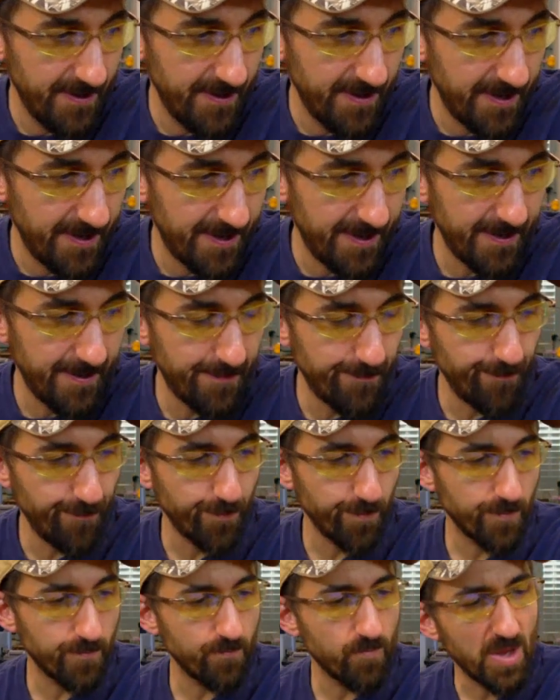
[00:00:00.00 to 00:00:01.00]

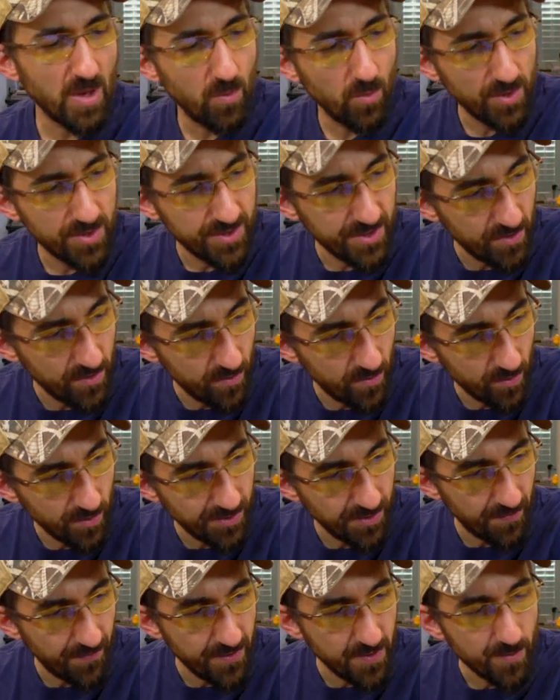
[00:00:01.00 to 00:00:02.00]
Um, we'll do we'll do
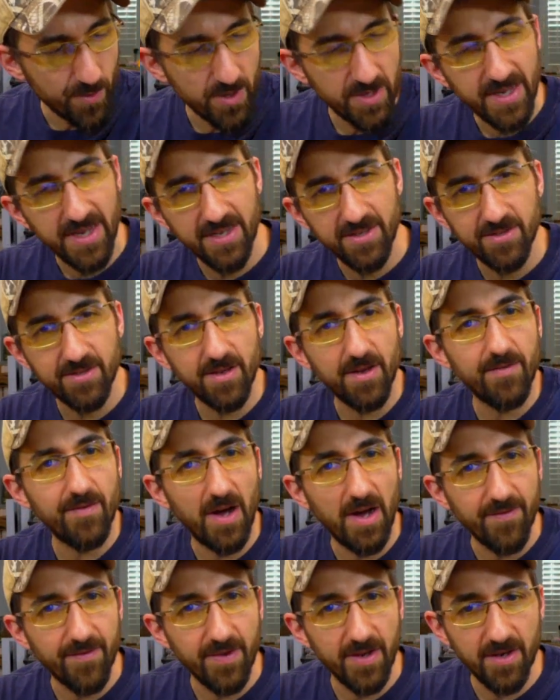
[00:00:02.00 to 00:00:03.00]
a few more days of
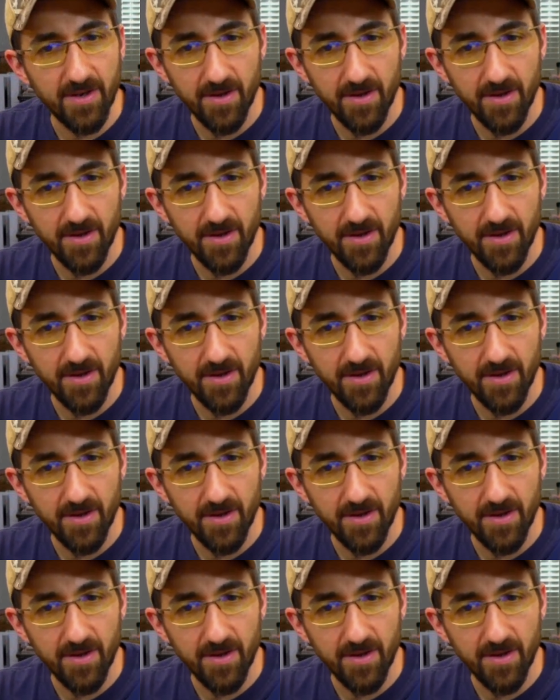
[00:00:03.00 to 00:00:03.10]
Ovid.